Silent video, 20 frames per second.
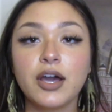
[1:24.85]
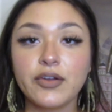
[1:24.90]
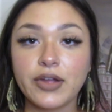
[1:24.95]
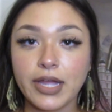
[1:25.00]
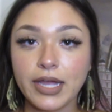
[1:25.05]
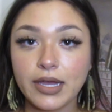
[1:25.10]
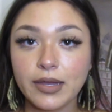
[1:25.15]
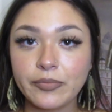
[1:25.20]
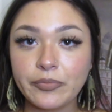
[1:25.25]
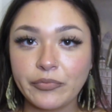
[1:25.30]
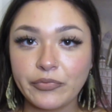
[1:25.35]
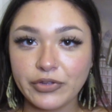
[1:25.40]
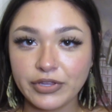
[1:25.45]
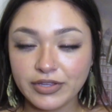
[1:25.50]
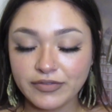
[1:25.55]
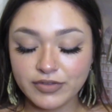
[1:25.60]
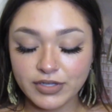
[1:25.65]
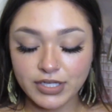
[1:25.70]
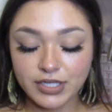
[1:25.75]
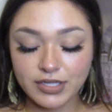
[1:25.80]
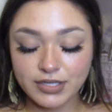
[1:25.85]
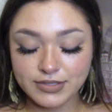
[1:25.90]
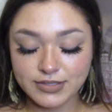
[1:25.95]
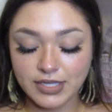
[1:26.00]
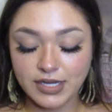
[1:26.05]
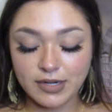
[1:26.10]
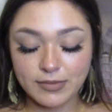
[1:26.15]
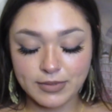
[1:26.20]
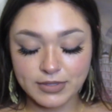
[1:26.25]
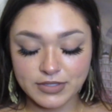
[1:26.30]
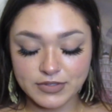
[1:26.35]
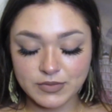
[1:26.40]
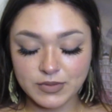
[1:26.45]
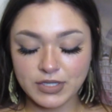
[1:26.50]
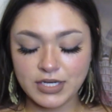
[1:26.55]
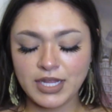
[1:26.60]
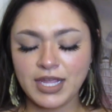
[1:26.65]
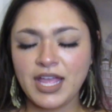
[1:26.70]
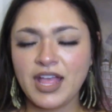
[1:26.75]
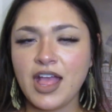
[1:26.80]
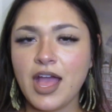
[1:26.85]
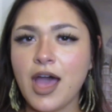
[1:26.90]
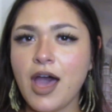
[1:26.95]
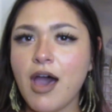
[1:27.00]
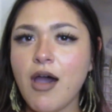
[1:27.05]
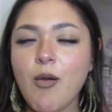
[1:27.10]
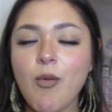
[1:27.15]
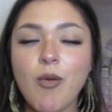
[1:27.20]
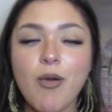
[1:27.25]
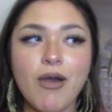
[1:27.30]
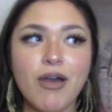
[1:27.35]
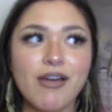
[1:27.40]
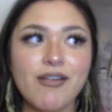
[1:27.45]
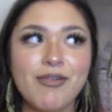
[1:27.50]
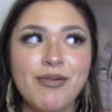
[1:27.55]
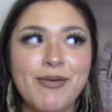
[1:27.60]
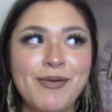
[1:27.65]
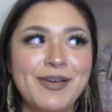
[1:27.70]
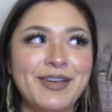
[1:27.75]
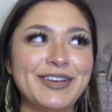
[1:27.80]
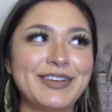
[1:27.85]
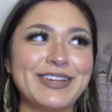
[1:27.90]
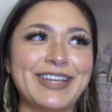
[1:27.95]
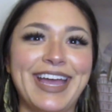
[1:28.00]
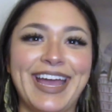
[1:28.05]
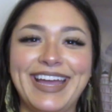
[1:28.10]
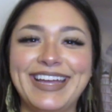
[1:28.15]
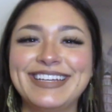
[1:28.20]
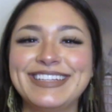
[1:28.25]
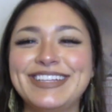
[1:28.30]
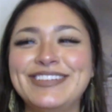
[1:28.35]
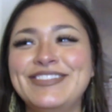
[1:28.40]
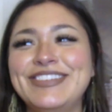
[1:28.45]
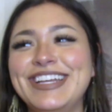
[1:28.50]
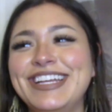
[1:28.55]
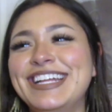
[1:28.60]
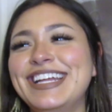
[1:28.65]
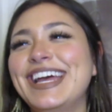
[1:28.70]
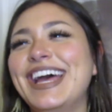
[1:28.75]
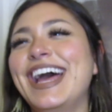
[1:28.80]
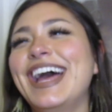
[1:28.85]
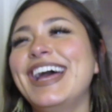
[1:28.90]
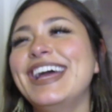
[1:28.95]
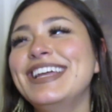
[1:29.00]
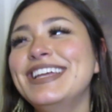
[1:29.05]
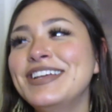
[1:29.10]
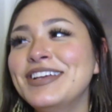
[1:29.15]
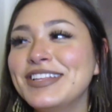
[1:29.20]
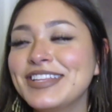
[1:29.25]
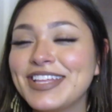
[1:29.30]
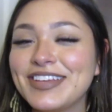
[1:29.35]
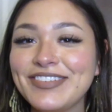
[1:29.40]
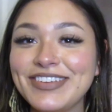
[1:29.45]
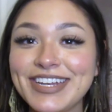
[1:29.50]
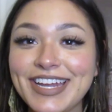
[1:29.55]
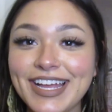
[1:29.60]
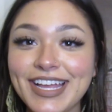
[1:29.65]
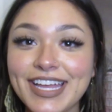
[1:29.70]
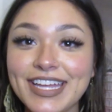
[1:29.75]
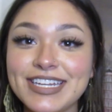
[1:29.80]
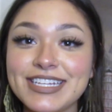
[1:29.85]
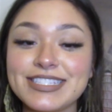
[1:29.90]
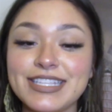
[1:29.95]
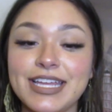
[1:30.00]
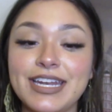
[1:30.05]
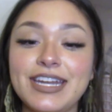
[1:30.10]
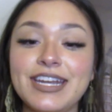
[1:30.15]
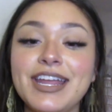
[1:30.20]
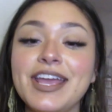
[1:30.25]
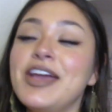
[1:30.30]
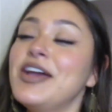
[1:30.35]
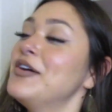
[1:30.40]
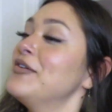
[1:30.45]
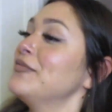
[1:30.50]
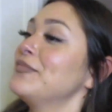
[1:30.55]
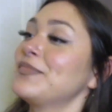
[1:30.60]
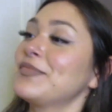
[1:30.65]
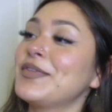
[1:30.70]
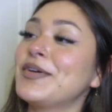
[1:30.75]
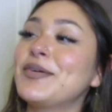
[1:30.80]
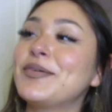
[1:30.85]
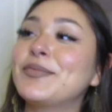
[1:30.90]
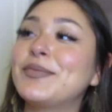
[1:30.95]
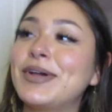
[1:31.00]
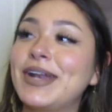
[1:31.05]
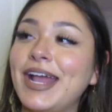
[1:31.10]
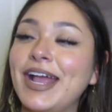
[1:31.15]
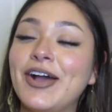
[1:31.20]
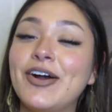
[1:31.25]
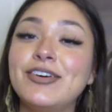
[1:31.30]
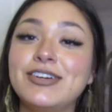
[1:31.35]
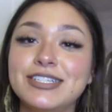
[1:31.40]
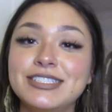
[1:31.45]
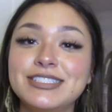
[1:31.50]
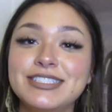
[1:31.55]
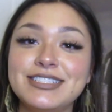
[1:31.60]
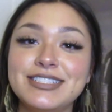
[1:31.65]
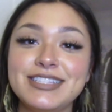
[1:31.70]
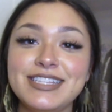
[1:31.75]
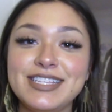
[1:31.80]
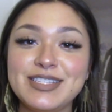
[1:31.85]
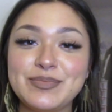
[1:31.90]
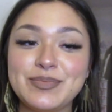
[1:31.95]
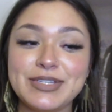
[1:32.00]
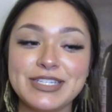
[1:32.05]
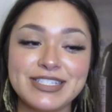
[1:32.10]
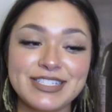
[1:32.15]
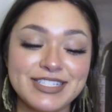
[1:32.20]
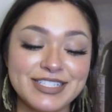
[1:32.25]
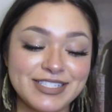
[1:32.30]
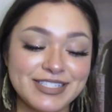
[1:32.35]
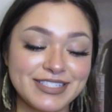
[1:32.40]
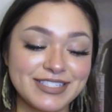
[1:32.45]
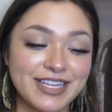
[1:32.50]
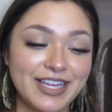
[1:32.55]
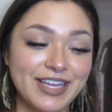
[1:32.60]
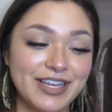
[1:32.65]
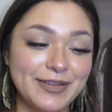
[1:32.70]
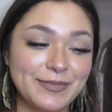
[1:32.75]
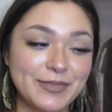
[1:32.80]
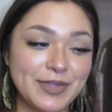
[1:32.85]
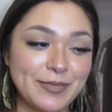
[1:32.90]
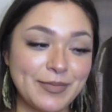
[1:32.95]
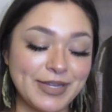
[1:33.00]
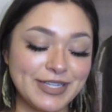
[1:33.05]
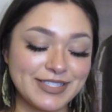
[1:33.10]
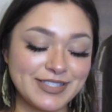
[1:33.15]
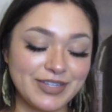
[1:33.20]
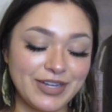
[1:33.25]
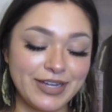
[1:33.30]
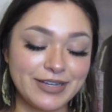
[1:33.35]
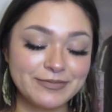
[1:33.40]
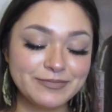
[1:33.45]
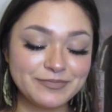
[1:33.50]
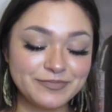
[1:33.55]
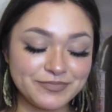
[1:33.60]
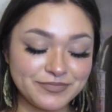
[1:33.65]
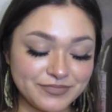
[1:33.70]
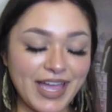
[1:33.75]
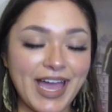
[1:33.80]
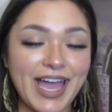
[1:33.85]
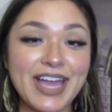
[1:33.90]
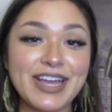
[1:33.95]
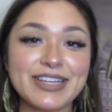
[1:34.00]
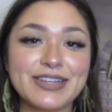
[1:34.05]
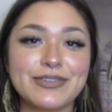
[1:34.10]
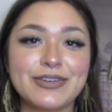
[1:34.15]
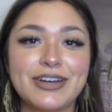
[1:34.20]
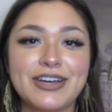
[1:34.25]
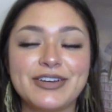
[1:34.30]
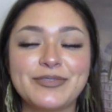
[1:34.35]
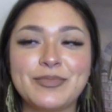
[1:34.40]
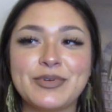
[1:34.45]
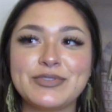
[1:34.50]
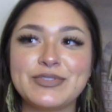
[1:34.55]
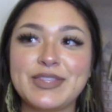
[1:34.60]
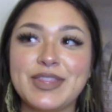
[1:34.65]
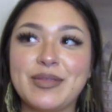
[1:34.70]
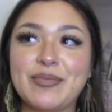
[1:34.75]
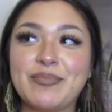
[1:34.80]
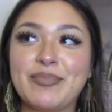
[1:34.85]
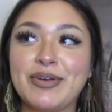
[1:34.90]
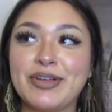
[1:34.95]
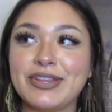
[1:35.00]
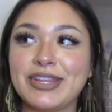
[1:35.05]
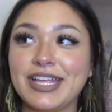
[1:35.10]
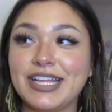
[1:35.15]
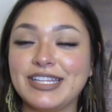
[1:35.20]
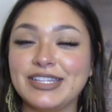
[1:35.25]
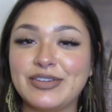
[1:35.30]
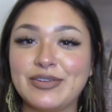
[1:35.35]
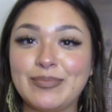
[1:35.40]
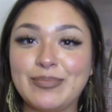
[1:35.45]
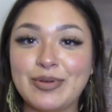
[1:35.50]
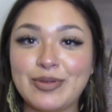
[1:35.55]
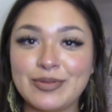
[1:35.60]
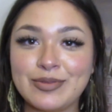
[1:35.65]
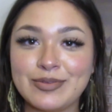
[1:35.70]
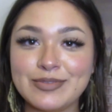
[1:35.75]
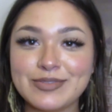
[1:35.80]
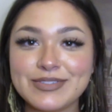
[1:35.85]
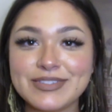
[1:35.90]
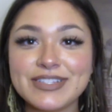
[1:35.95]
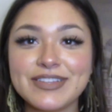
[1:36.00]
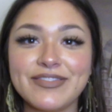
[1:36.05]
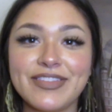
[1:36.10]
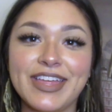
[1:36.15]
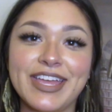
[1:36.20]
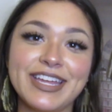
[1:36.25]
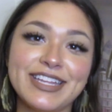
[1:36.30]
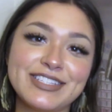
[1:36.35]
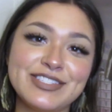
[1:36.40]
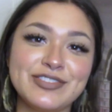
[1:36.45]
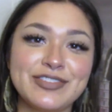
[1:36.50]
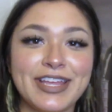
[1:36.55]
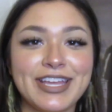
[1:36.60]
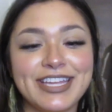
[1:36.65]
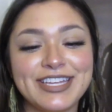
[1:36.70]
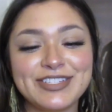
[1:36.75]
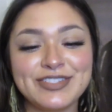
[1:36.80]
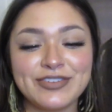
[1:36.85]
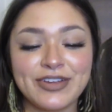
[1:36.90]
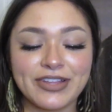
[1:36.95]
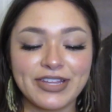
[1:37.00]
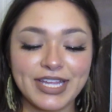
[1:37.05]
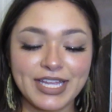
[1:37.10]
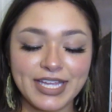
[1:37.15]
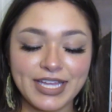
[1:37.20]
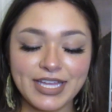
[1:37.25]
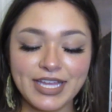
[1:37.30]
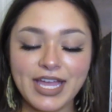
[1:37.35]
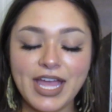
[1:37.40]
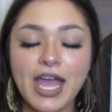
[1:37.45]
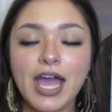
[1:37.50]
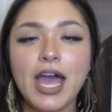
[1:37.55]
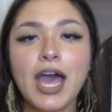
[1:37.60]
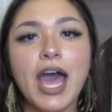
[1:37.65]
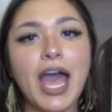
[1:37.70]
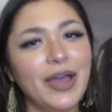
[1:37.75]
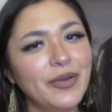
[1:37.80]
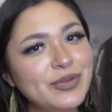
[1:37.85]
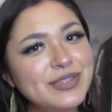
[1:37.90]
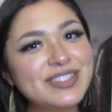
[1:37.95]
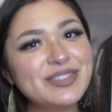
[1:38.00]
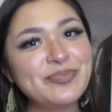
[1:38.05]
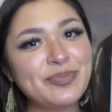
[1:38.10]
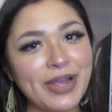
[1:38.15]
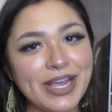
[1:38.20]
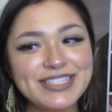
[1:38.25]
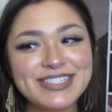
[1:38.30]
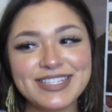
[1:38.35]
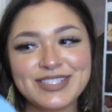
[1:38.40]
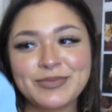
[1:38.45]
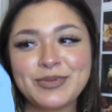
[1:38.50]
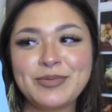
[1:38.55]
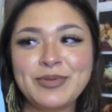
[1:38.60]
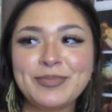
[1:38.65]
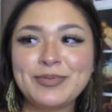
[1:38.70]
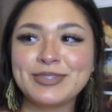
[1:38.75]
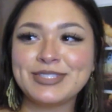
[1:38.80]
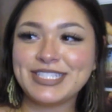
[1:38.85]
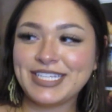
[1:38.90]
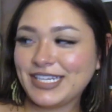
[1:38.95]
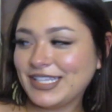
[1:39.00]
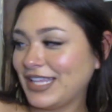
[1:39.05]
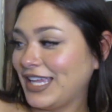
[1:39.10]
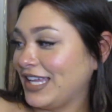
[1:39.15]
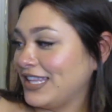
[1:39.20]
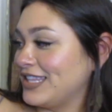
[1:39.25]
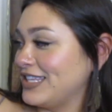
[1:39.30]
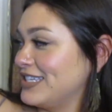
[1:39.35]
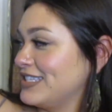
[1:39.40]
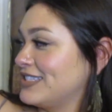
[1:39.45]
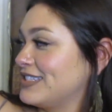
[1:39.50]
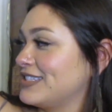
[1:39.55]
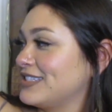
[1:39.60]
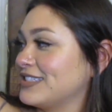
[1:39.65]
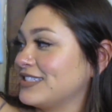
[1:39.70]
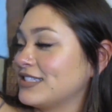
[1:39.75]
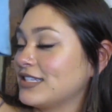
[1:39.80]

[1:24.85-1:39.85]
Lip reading: All right, I'm really fucking excited about this one. Okay, let me not get excited. When I hauled these pieces on my Instagram, I on most of them put like little polls of like, do you like it, do you not like it? I was surprised that so many people didn't like this,